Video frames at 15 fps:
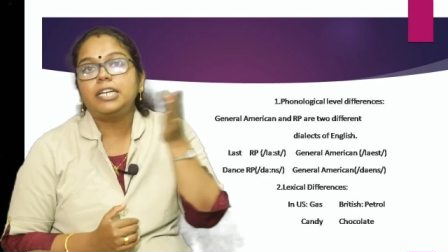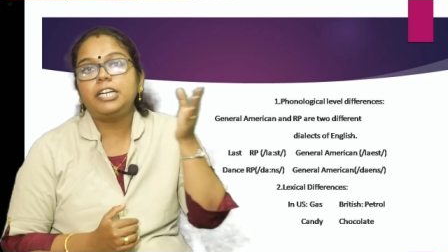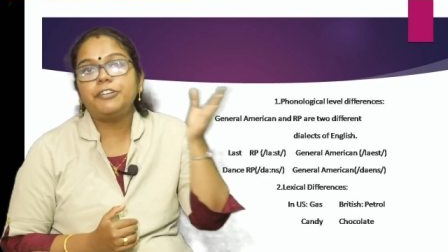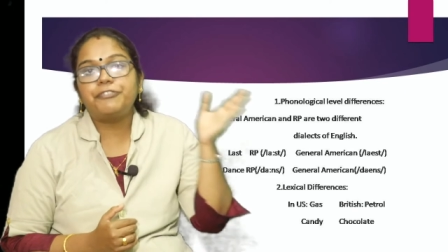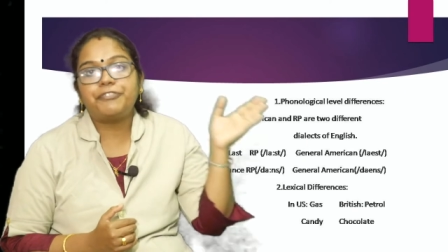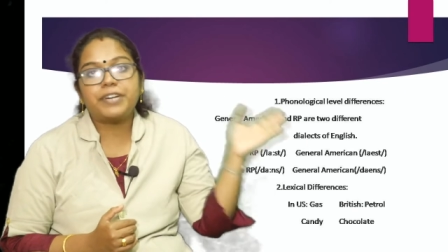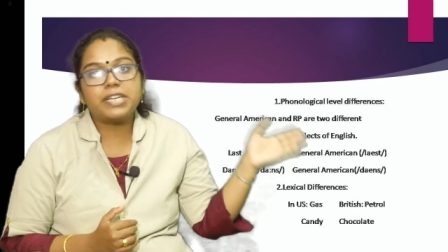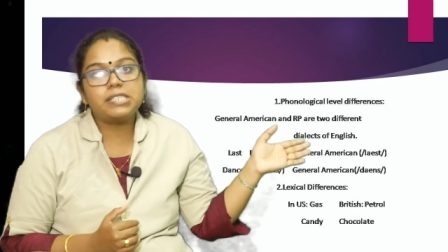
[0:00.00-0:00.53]

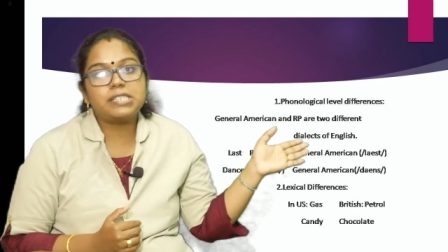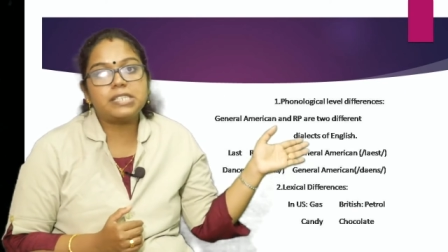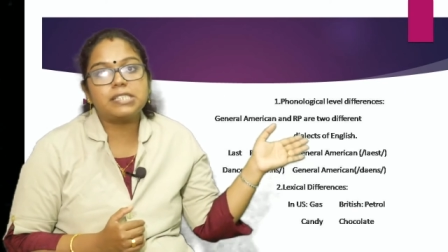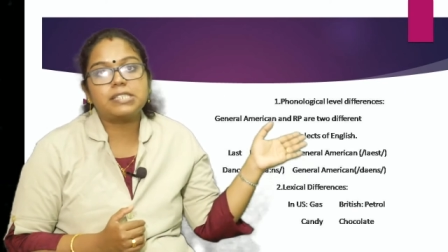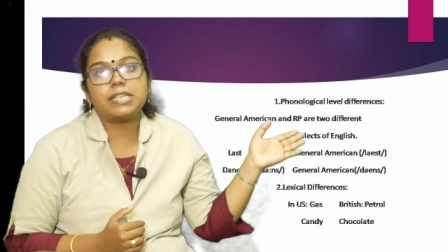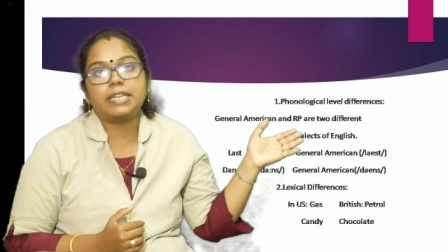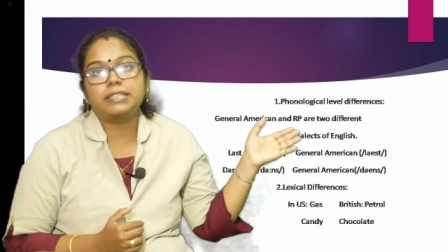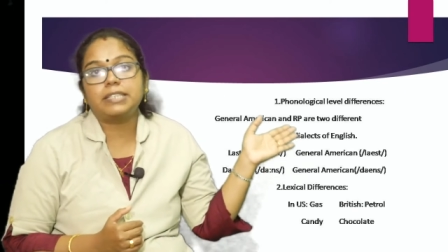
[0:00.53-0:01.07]

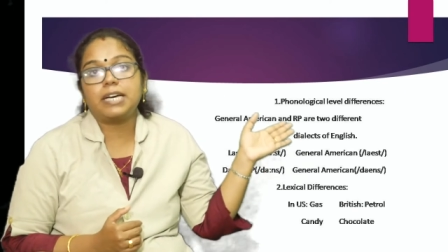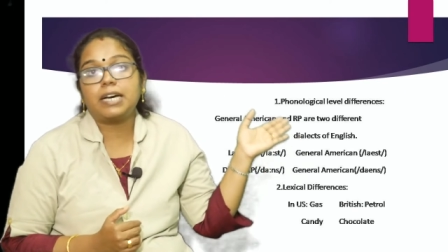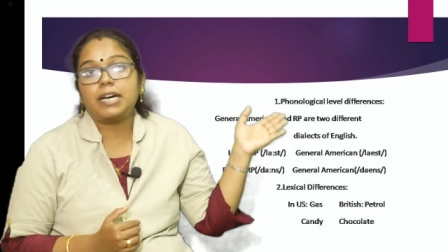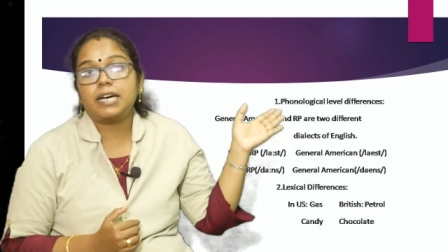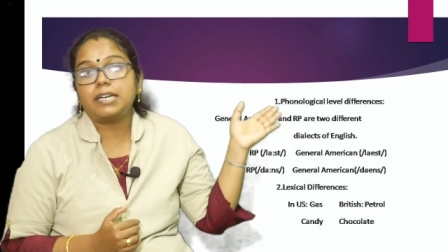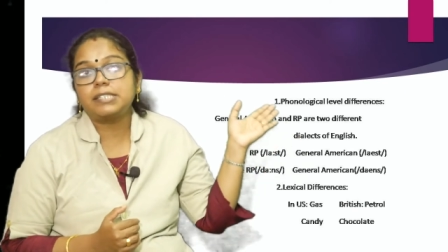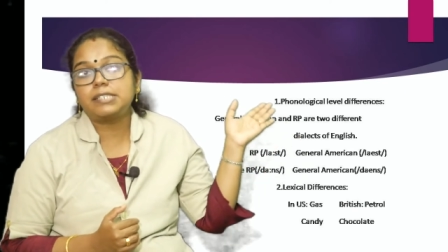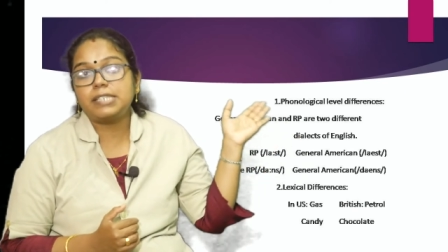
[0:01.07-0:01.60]
Differences at
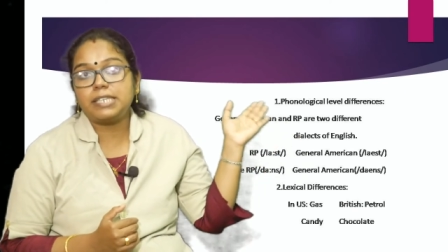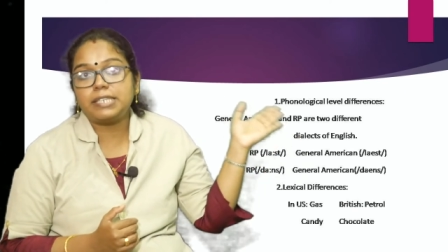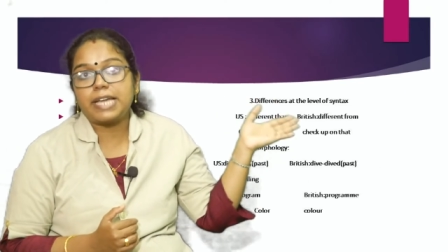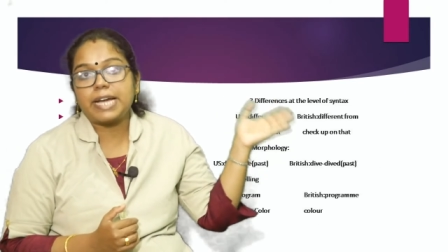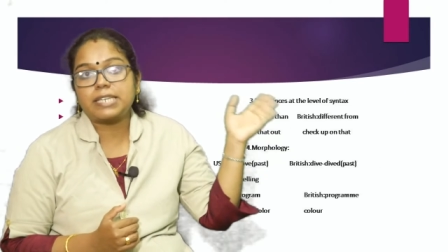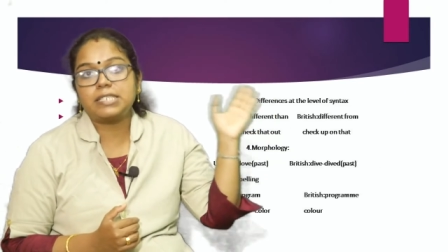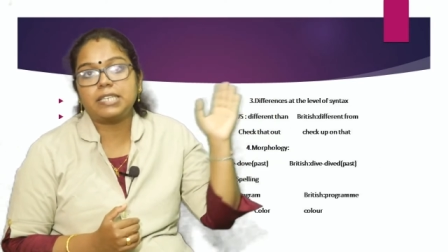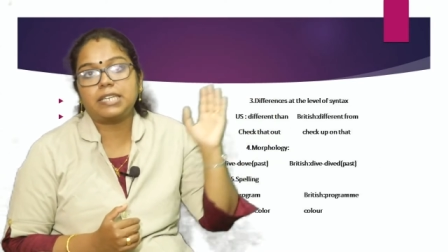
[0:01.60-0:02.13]
the
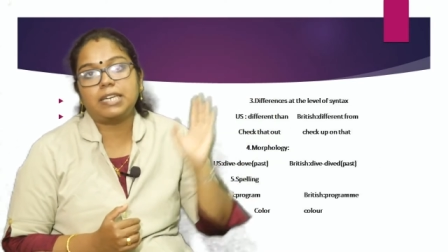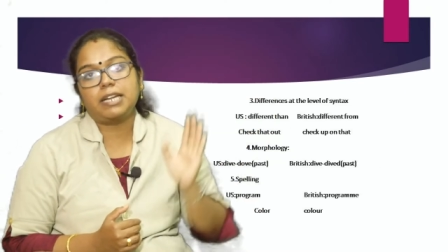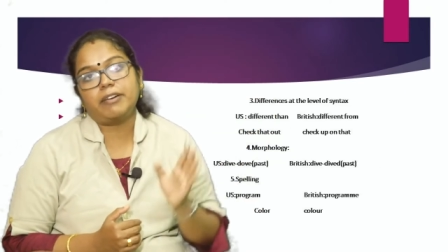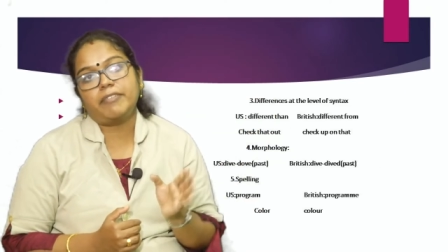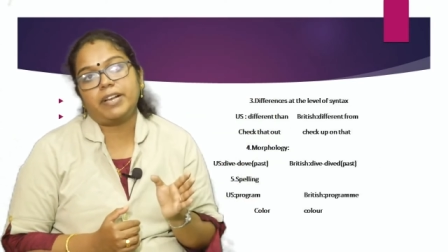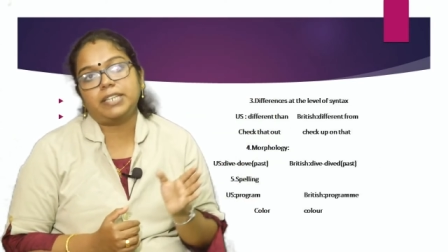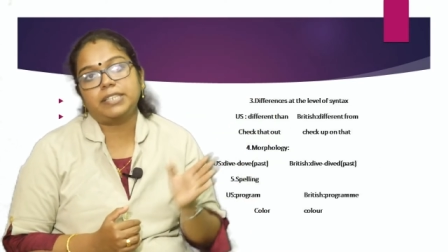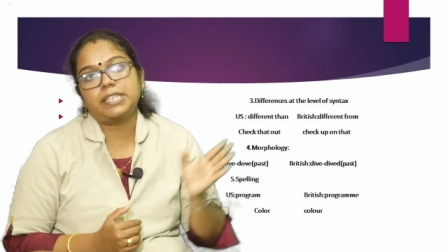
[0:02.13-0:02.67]
syntactic
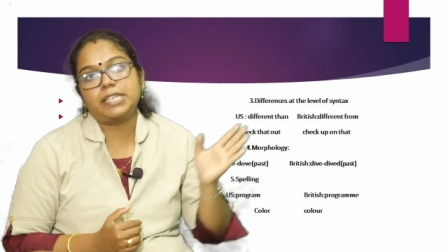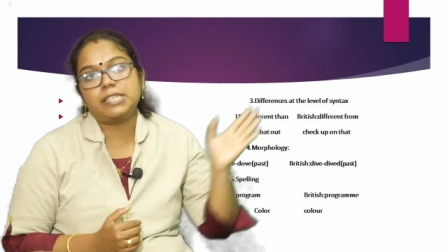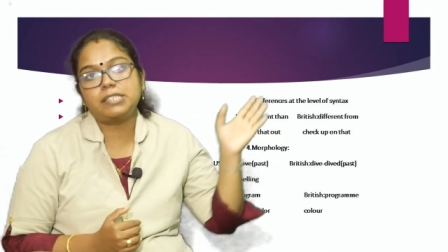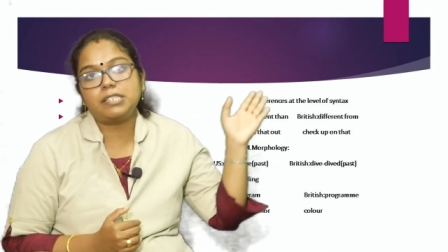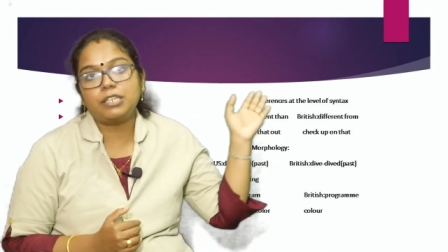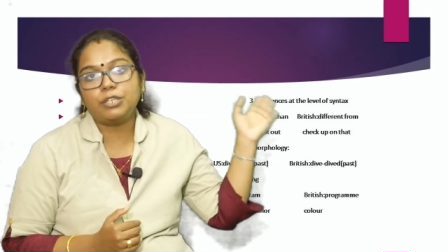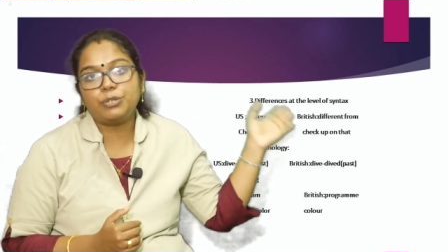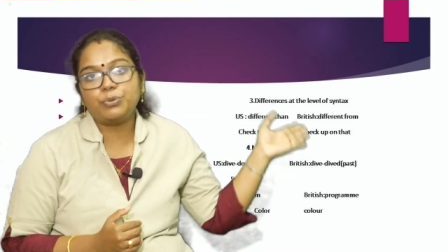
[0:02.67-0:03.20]
level, that
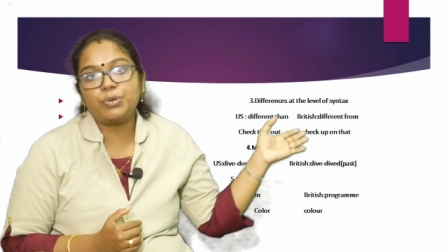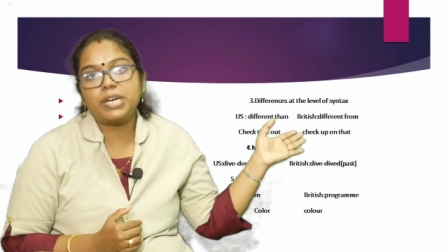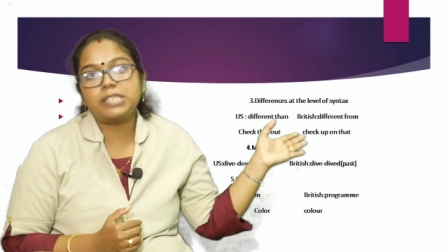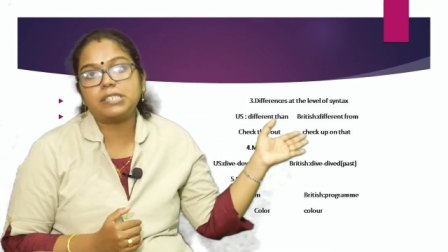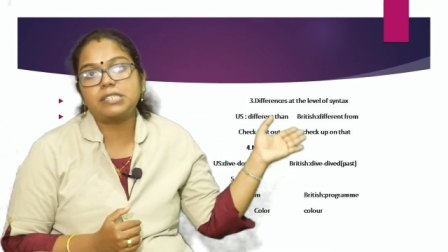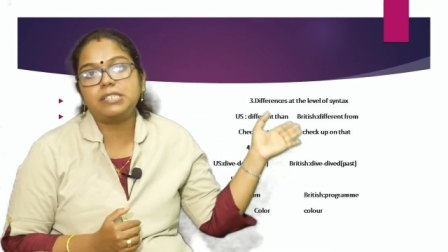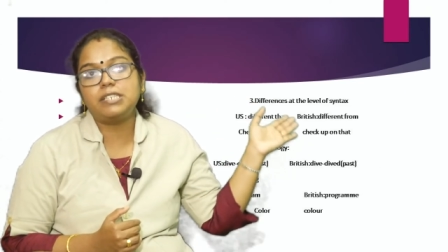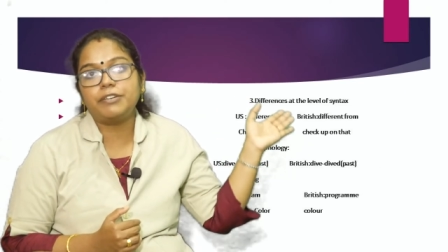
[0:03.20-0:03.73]
is in US,